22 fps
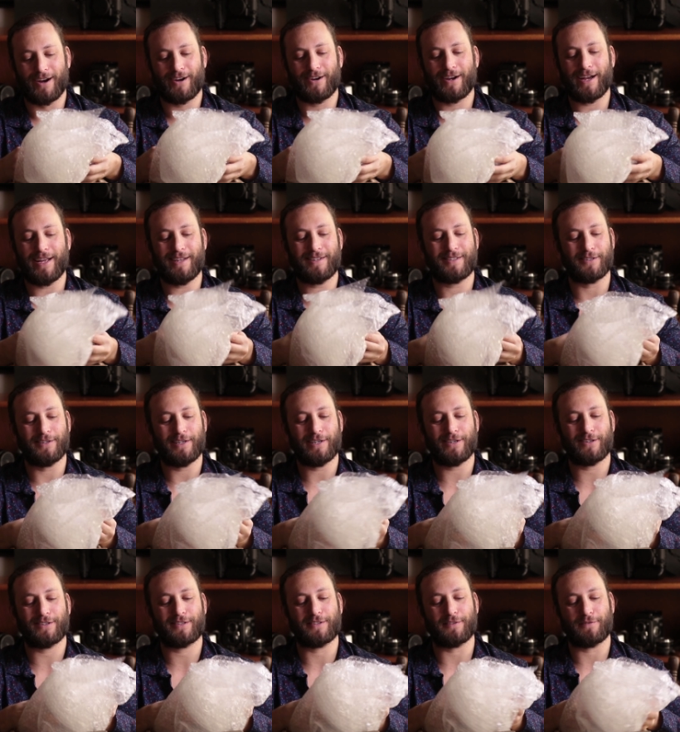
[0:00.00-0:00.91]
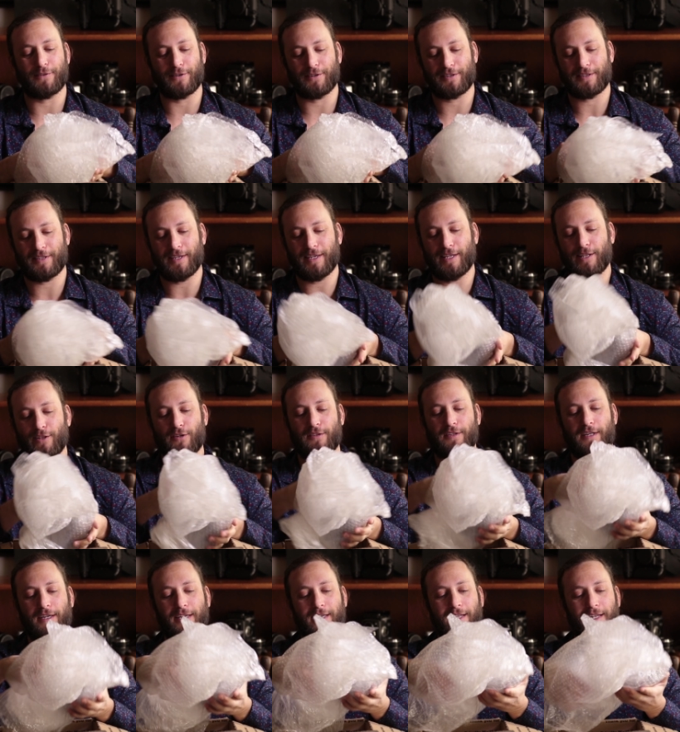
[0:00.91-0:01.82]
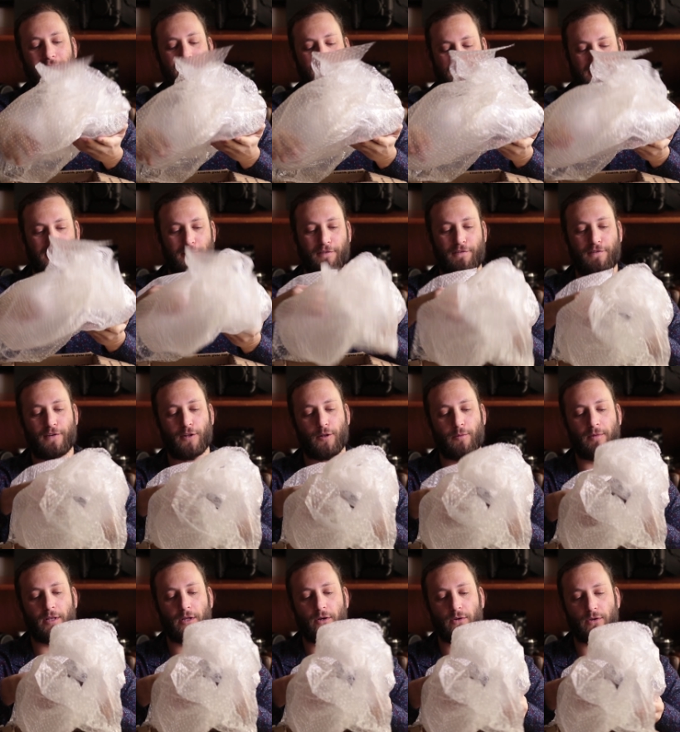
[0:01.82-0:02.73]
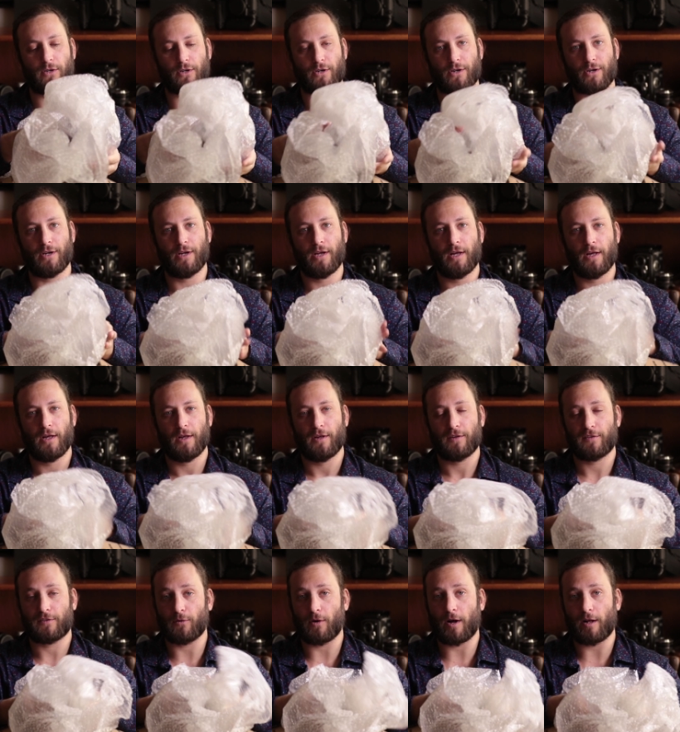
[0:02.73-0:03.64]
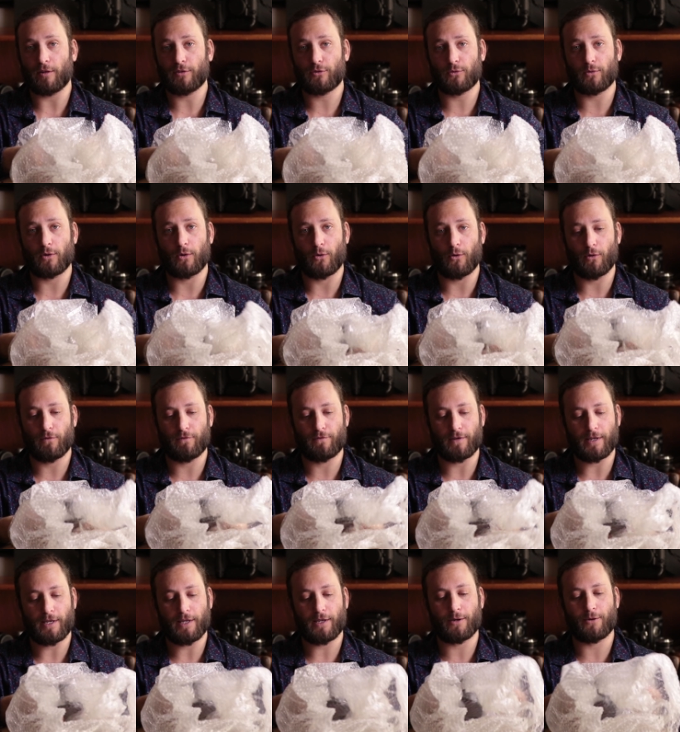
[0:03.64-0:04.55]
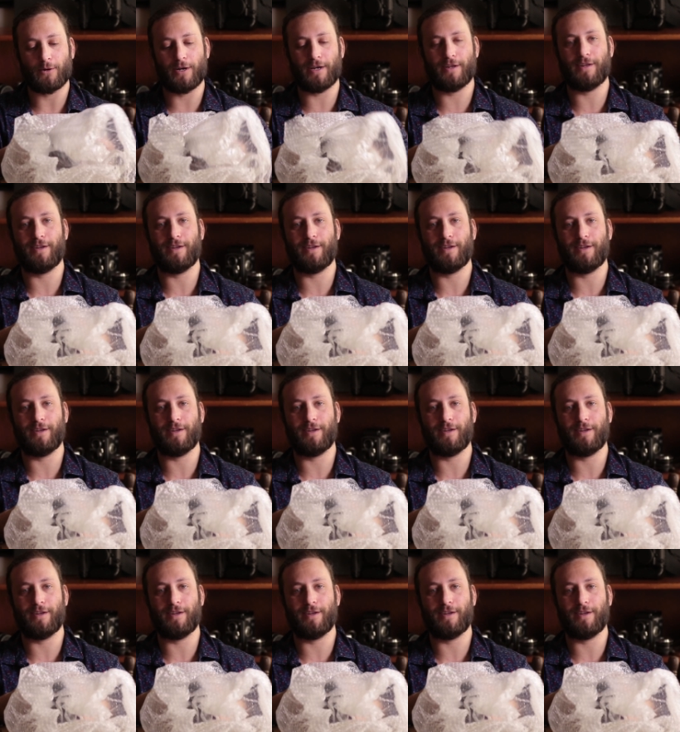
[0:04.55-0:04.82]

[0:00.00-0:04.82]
All right, so here's the first thing. It looks like it is the film loader. So I'll do a whole video